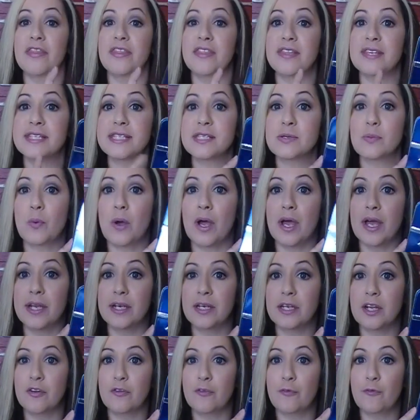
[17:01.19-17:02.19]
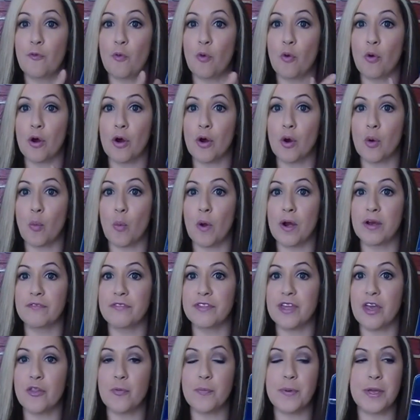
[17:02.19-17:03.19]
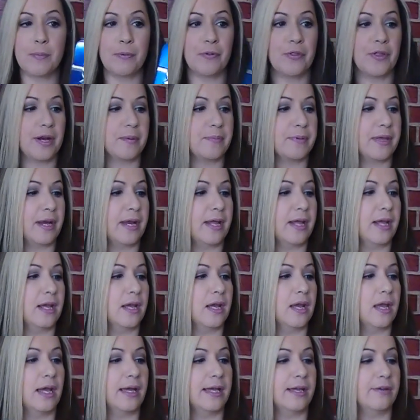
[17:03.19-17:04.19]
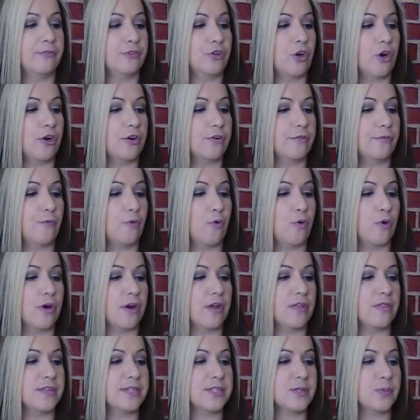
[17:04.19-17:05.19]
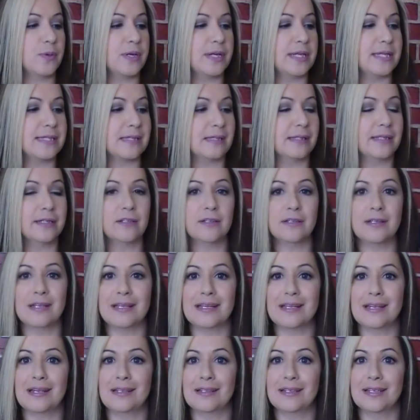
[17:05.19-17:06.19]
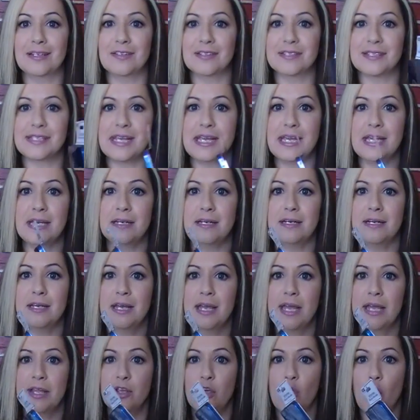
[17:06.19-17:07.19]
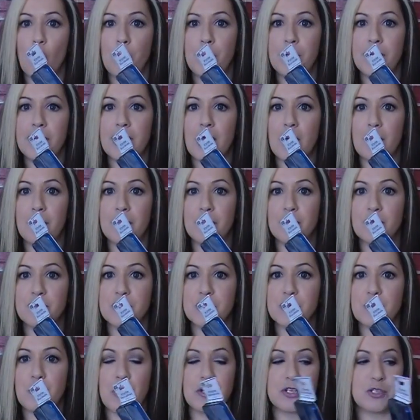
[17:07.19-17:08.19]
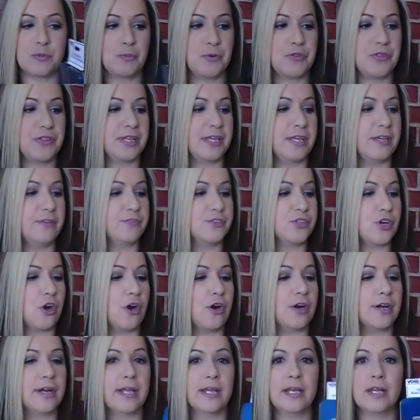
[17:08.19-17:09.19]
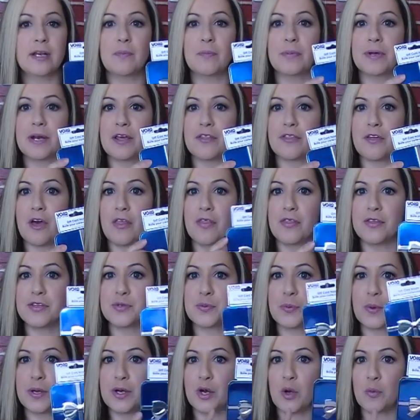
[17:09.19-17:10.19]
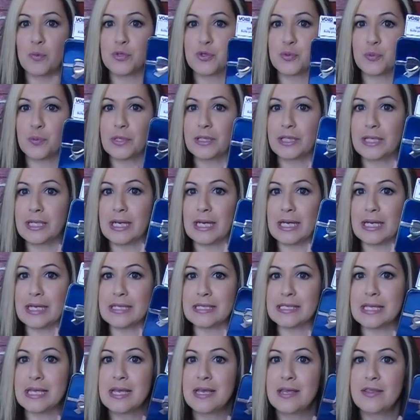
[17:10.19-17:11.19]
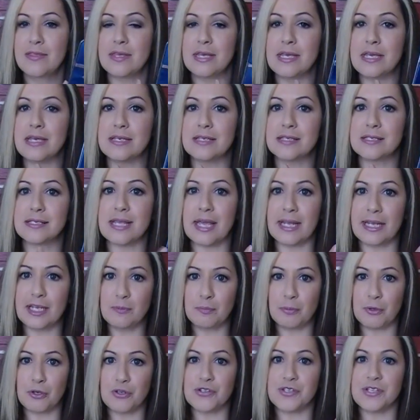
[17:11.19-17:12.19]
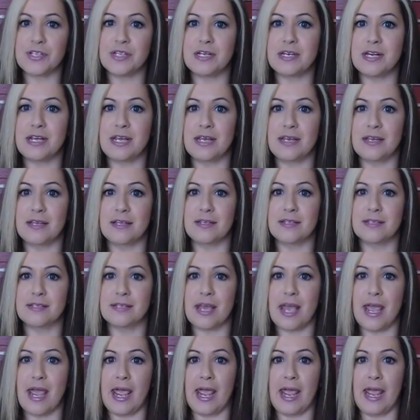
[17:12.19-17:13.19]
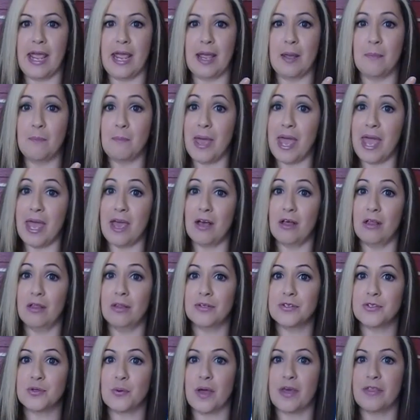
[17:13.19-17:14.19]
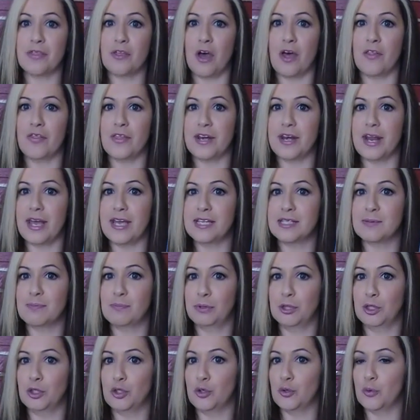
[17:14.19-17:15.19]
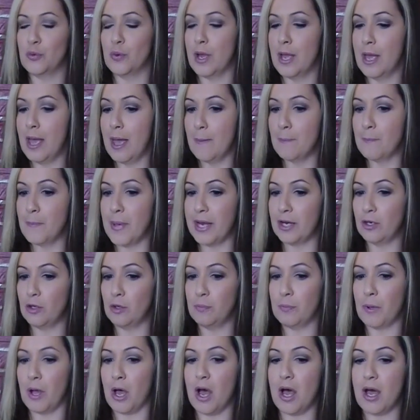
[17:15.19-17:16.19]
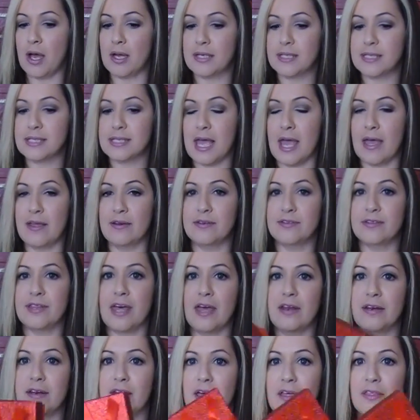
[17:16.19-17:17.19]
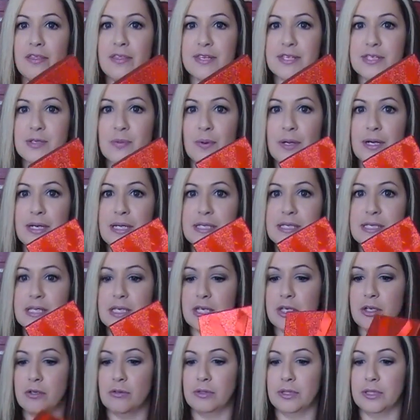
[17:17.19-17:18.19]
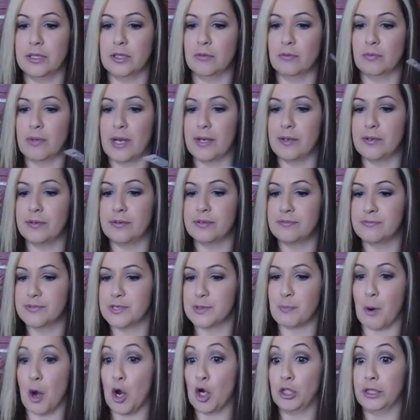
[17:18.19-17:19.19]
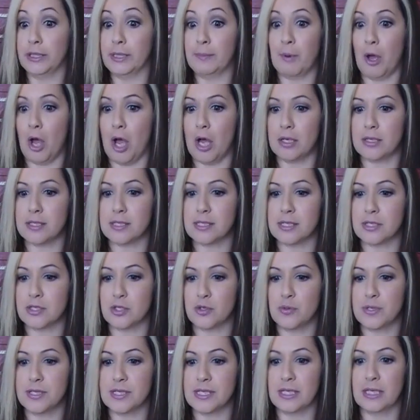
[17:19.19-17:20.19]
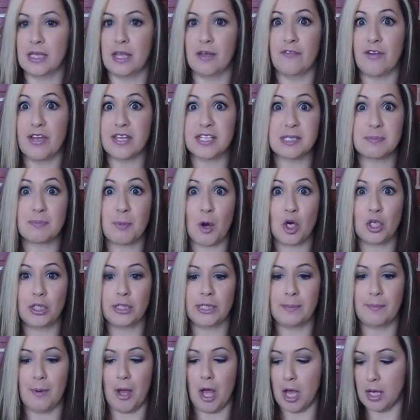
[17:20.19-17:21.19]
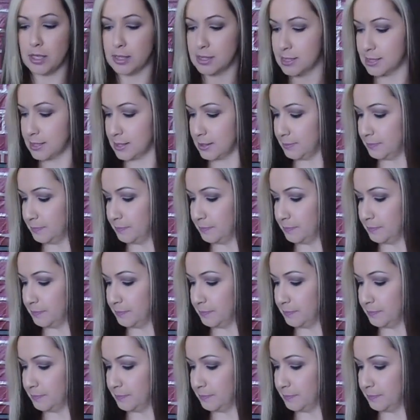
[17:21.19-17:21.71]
this one for one of the other people that I'm getting a gift card for. This one is a little tin. You open it up and there's a spot to put the gift card in, but I thought this one was really nice. The second person is a male, so I thought the nice blue metal box, and then this one is the cute little red sparkly box, because who doesn't love a sparkly box?